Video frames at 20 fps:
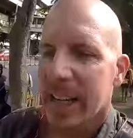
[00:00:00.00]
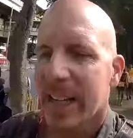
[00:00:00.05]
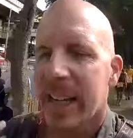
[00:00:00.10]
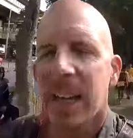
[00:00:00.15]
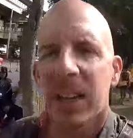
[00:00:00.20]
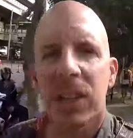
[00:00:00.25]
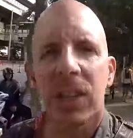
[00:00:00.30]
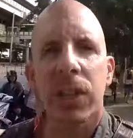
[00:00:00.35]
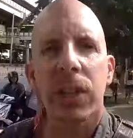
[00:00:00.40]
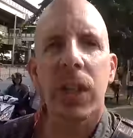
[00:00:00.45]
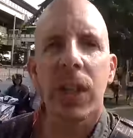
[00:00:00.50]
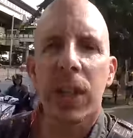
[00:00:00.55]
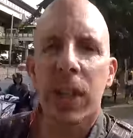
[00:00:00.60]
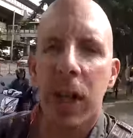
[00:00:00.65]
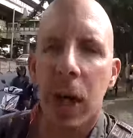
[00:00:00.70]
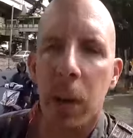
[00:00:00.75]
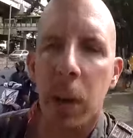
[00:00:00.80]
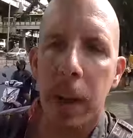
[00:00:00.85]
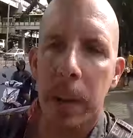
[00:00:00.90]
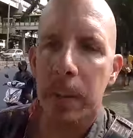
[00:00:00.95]
and now she's gonna
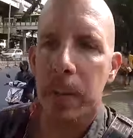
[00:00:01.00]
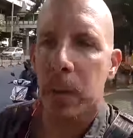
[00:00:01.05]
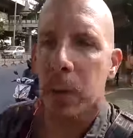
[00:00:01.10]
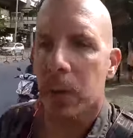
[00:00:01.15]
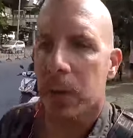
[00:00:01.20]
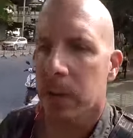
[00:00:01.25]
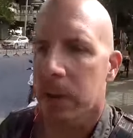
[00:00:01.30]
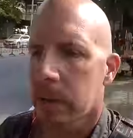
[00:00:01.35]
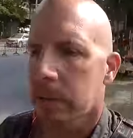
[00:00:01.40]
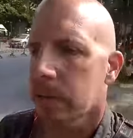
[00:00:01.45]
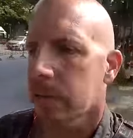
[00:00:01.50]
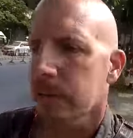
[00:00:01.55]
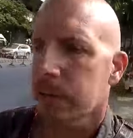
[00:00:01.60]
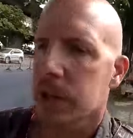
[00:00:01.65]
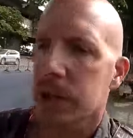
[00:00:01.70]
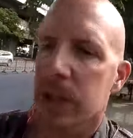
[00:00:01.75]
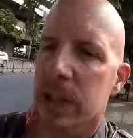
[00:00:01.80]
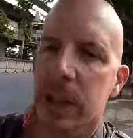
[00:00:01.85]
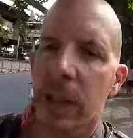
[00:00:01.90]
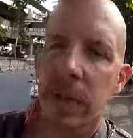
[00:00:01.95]
go up north
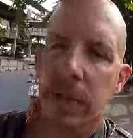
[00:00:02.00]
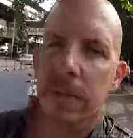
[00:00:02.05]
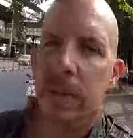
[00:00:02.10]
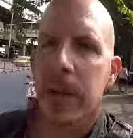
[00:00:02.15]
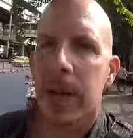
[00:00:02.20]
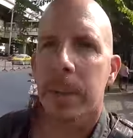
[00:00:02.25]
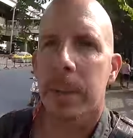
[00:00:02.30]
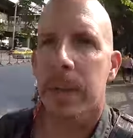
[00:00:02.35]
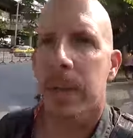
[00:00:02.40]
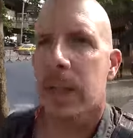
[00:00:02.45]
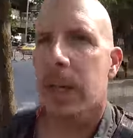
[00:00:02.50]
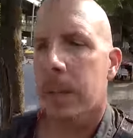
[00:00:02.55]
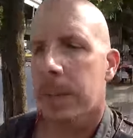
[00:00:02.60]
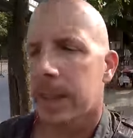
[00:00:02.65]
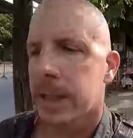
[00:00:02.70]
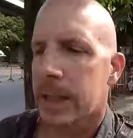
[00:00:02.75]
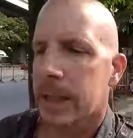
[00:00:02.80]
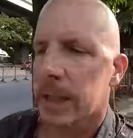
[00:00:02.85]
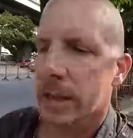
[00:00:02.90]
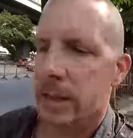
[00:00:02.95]
to see her family up
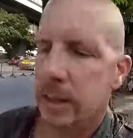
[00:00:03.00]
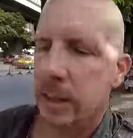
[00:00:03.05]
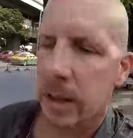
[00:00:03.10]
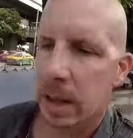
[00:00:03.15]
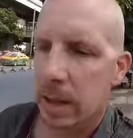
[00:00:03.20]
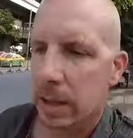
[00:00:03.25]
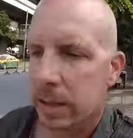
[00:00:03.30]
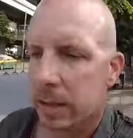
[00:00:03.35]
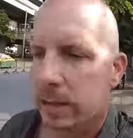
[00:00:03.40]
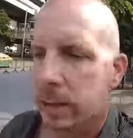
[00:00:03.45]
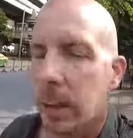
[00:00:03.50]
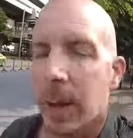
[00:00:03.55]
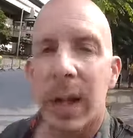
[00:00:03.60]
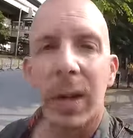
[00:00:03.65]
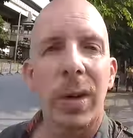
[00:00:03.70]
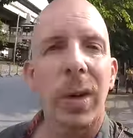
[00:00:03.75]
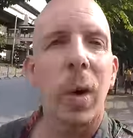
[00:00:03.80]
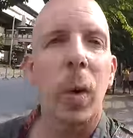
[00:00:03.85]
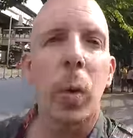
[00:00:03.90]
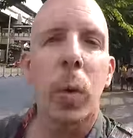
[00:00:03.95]
in Isan. So I
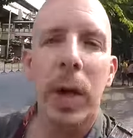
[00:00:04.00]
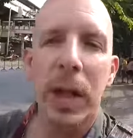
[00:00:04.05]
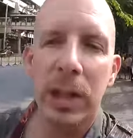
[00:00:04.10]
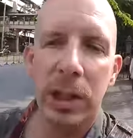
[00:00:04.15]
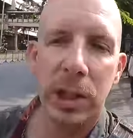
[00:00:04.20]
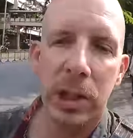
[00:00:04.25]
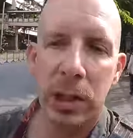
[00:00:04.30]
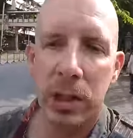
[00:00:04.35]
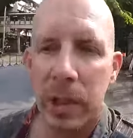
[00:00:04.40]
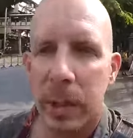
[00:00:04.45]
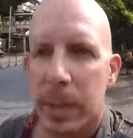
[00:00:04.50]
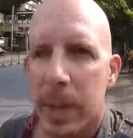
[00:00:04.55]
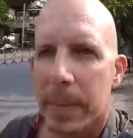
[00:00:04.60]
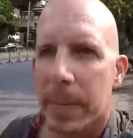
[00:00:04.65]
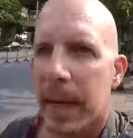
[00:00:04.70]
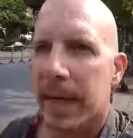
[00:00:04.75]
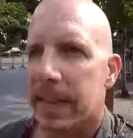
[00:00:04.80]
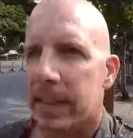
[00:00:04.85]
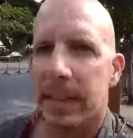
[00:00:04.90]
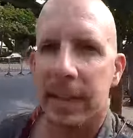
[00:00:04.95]
don't know when she's gonna be
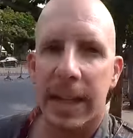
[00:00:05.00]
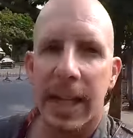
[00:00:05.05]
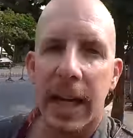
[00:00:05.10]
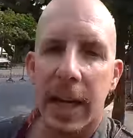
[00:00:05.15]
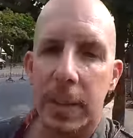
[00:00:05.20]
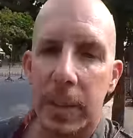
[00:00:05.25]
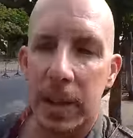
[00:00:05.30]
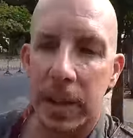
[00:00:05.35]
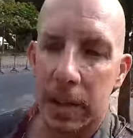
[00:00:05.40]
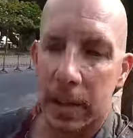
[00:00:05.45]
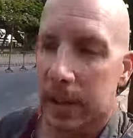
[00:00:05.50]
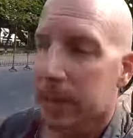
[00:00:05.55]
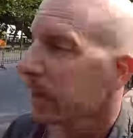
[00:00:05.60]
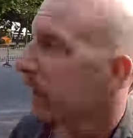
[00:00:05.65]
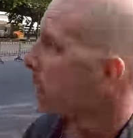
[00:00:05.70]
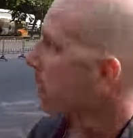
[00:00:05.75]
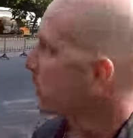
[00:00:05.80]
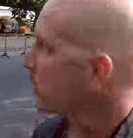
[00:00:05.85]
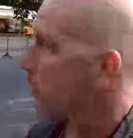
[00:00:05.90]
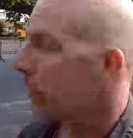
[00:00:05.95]
back to Kamala.
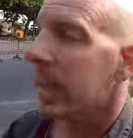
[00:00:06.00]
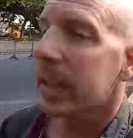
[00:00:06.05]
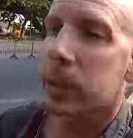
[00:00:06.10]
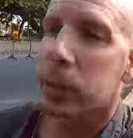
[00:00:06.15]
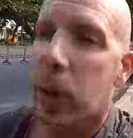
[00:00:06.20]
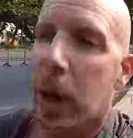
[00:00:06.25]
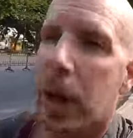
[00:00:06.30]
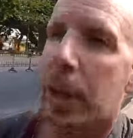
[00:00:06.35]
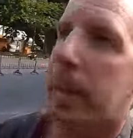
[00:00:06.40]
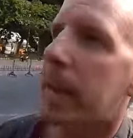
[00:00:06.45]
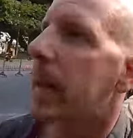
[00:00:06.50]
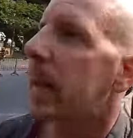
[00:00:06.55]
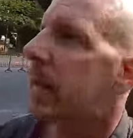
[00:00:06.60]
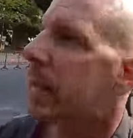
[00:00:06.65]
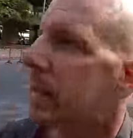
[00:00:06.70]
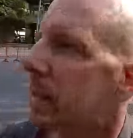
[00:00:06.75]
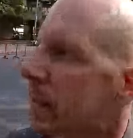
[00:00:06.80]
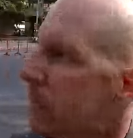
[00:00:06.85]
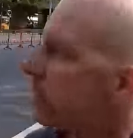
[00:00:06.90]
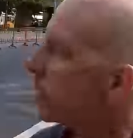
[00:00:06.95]
So that's why I'm
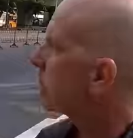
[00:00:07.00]
making this